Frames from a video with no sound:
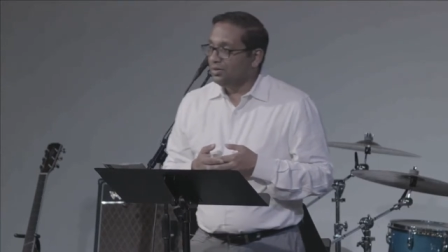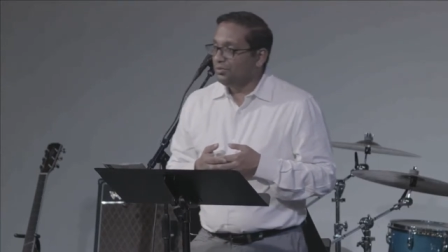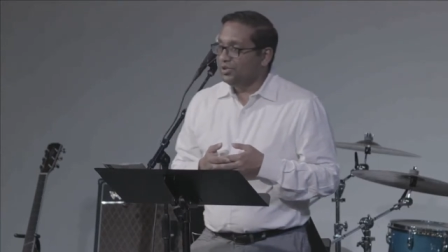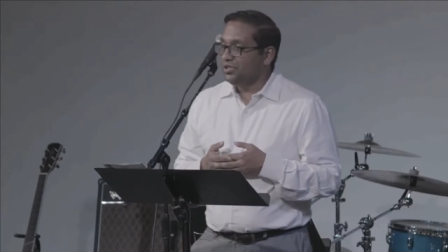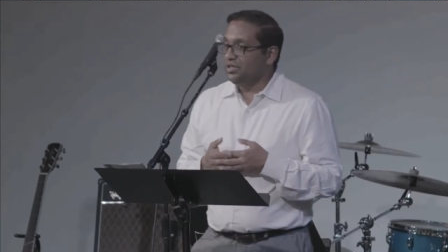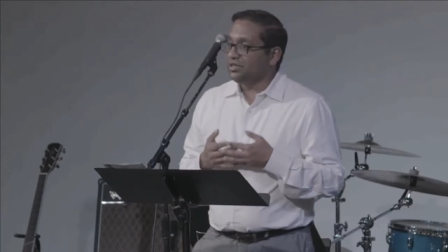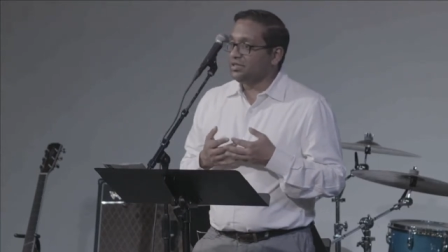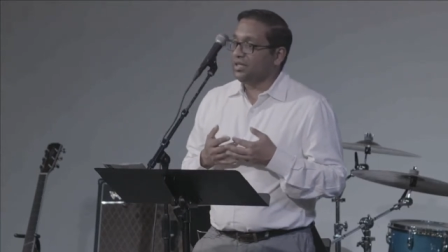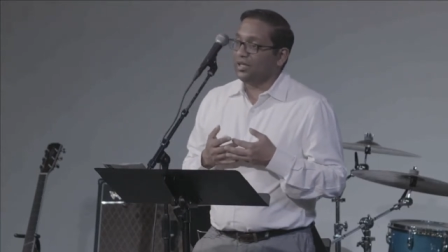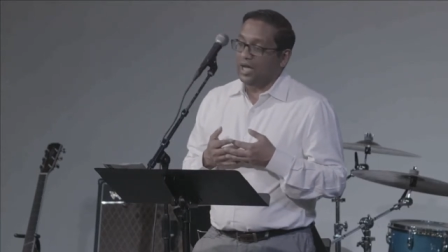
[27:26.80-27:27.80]
But Jesus
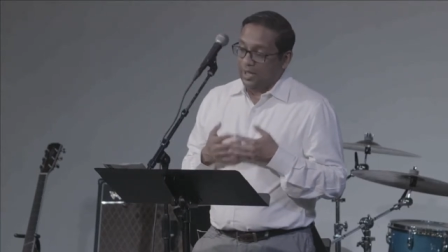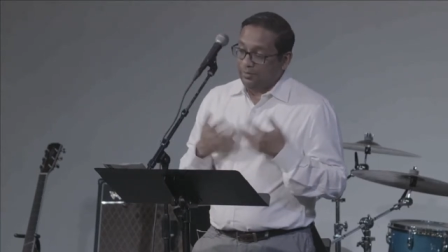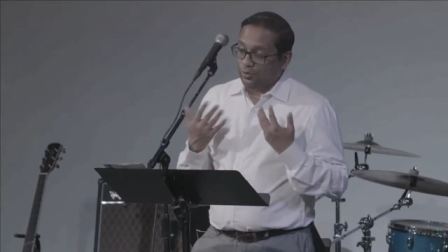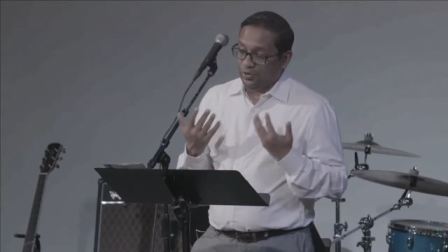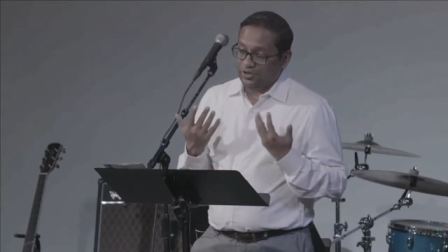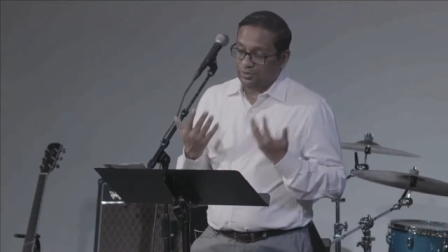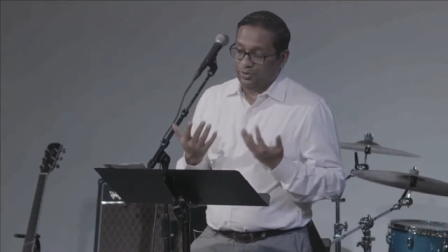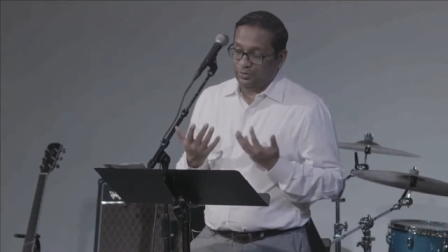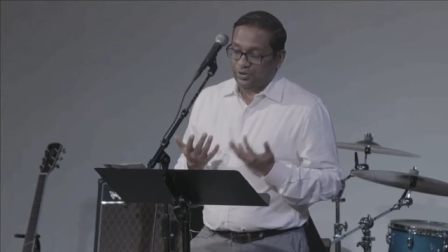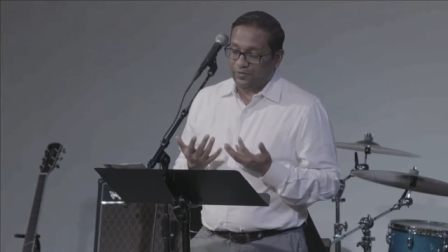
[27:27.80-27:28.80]
is saying, I'm going to
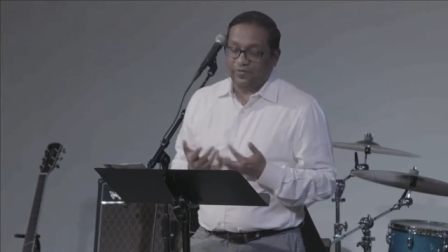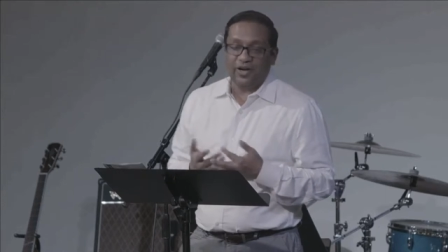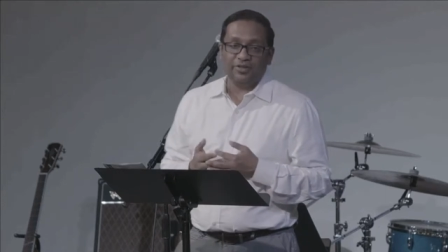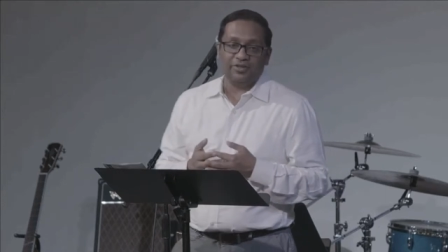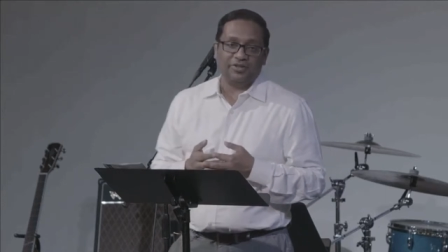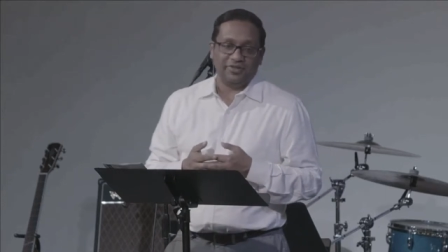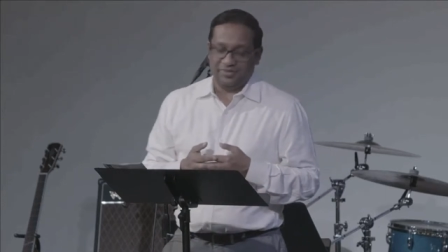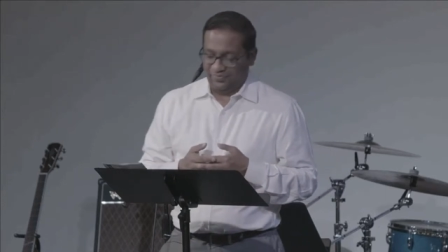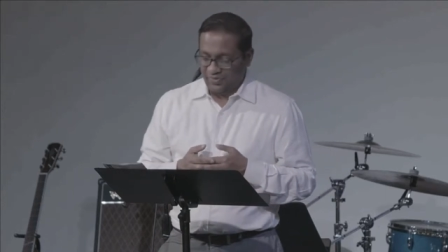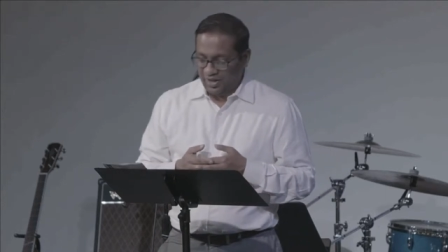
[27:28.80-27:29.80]
be with the Father.
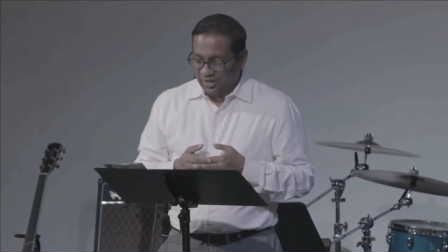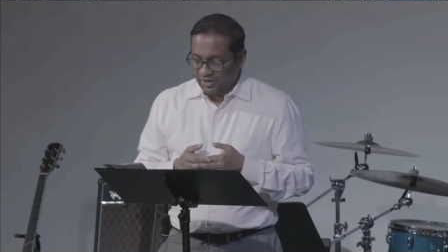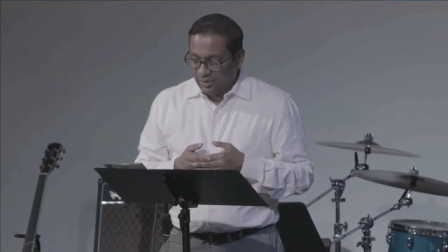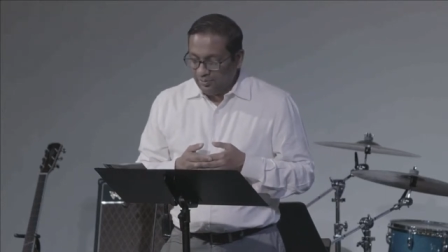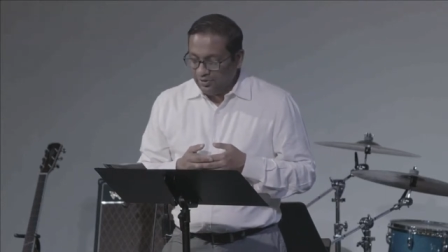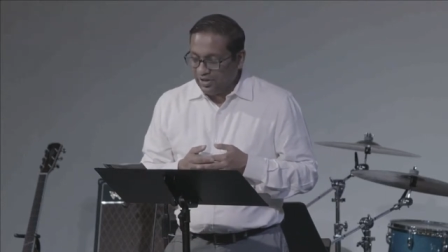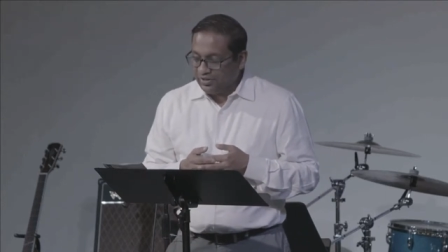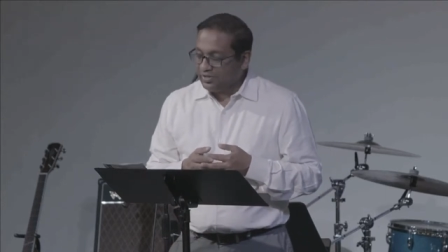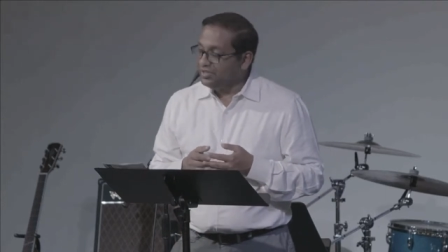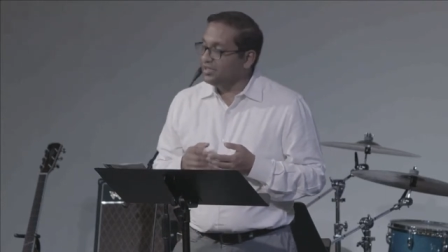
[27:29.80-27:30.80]
The
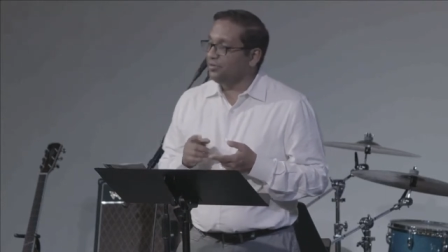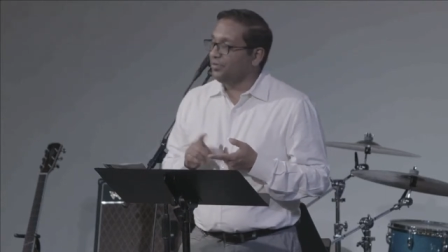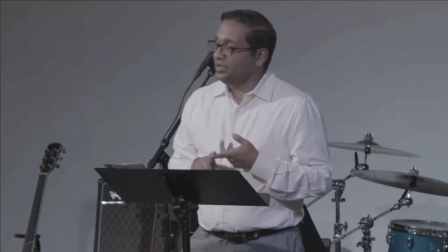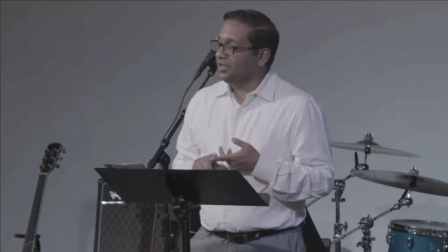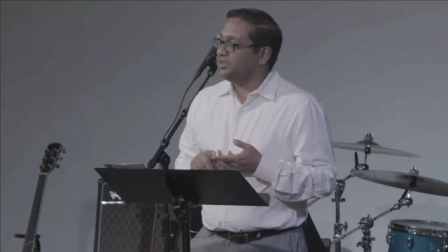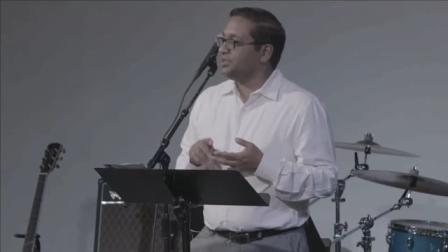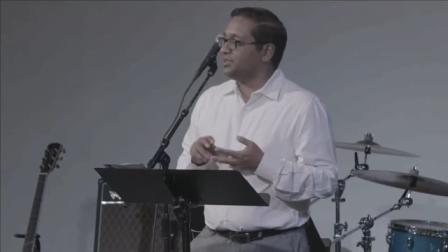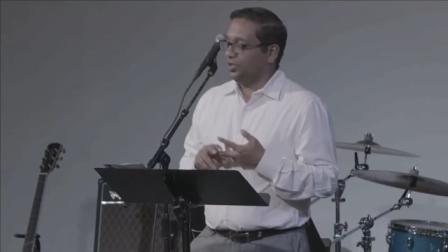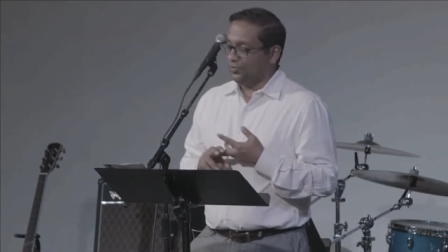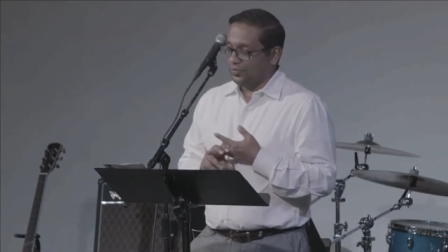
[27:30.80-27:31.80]
implication is that religious,
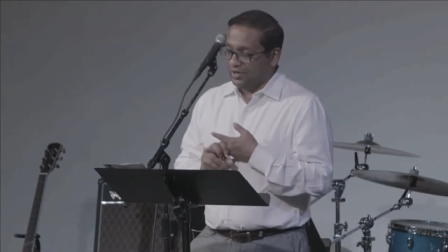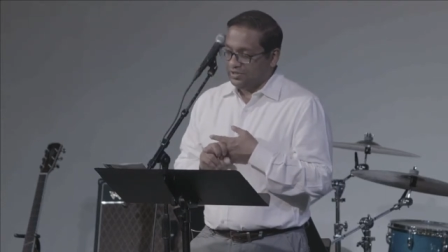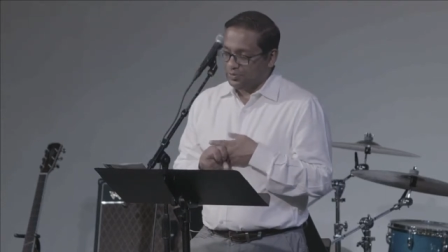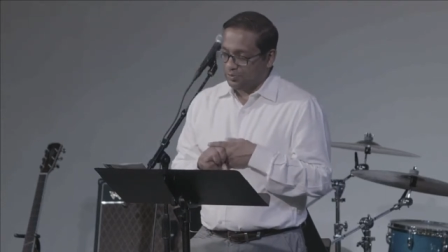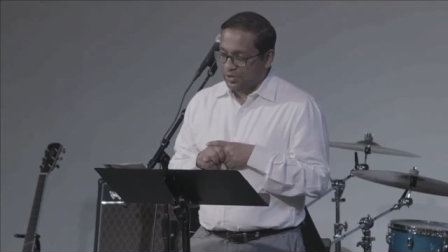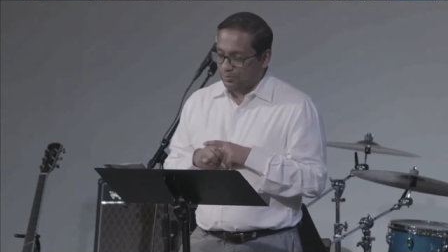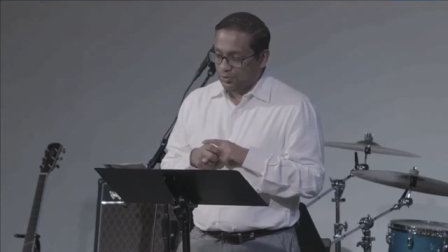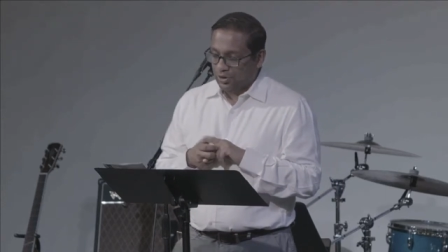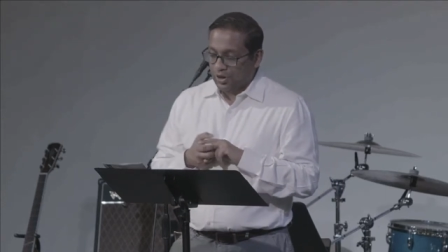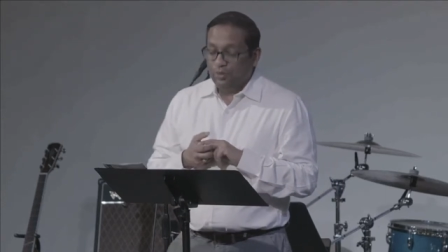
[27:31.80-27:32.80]
self righteous
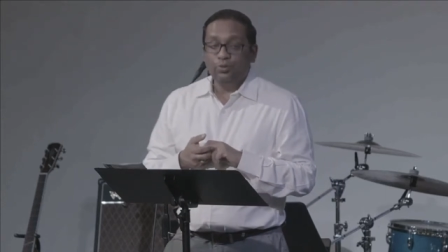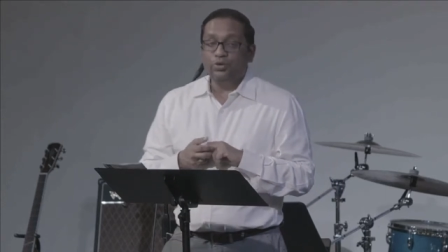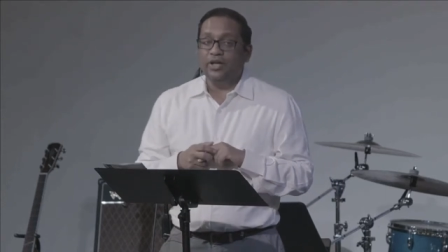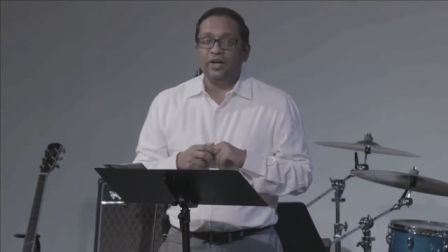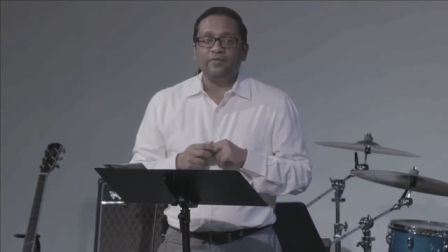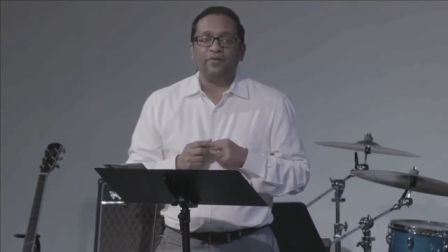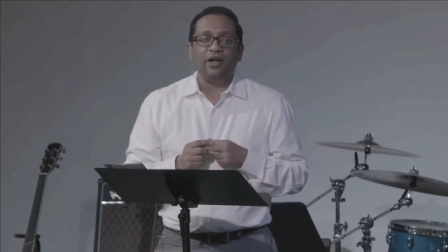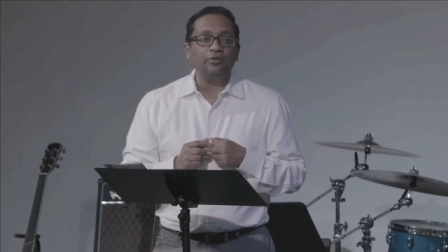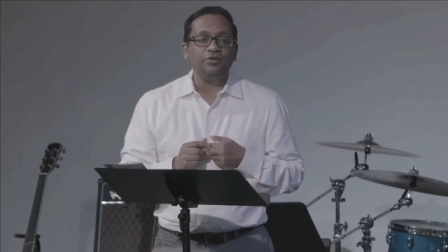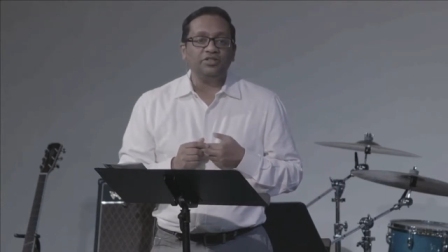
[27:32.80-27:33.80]
people will not
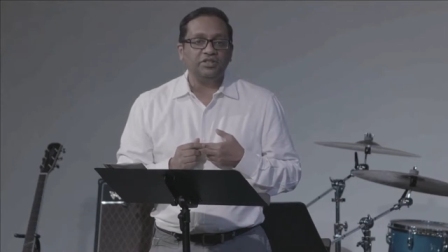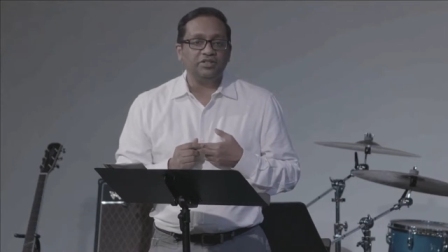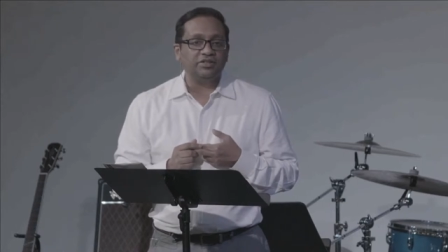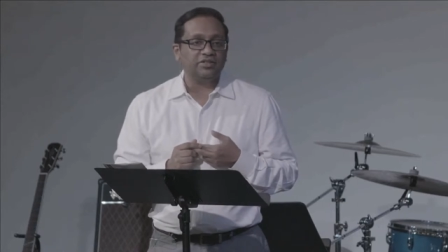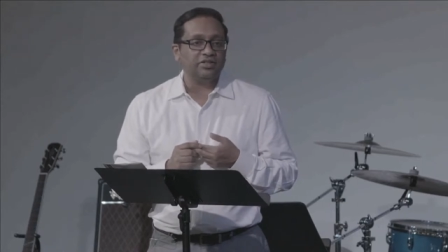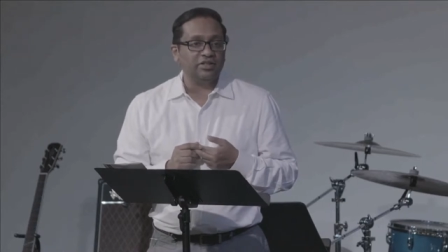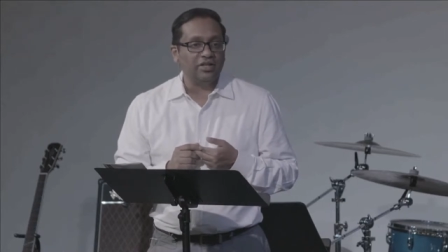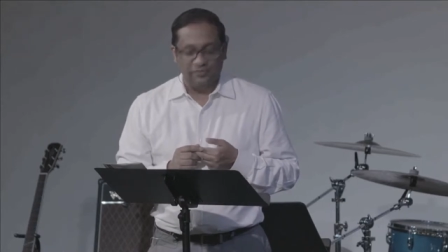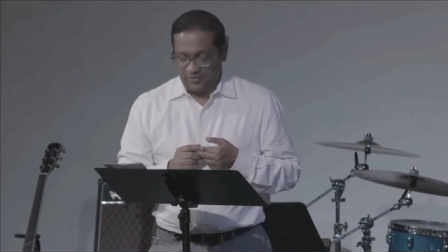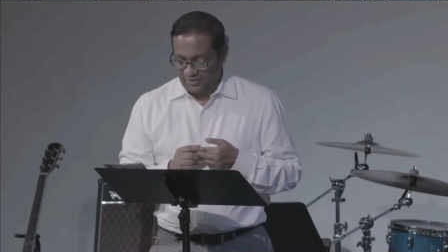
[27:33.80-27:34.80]
follow Jesus into
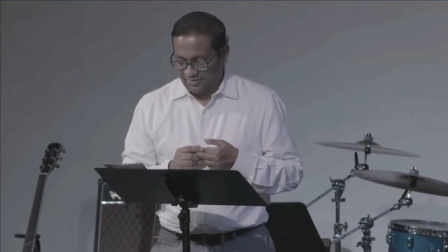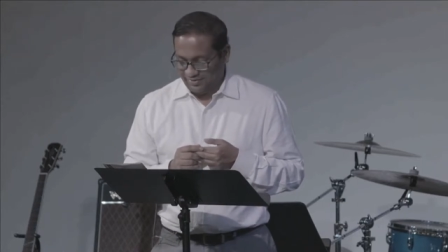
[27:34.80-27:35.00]
heaven.